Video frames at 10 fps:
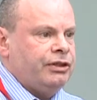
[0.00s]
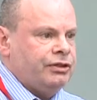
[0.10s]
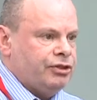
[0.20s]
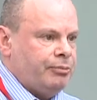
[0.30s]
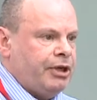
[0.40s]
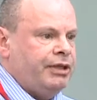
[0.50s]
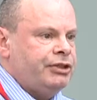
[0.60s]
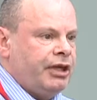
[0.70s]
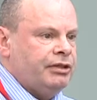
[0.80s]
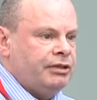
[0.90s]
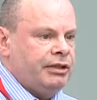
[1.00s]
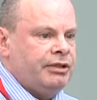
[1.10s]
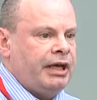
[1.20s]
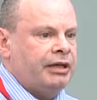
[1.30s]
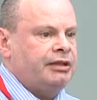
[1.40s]
in the supply chain and in
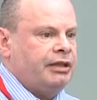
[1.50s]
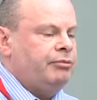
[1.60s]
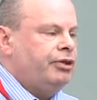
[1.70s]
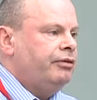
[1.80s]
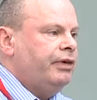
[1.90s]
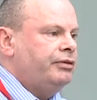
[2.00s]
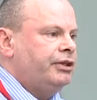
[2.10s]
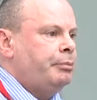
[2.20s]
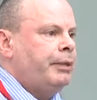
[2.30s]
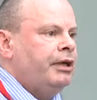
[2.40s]
academia around it.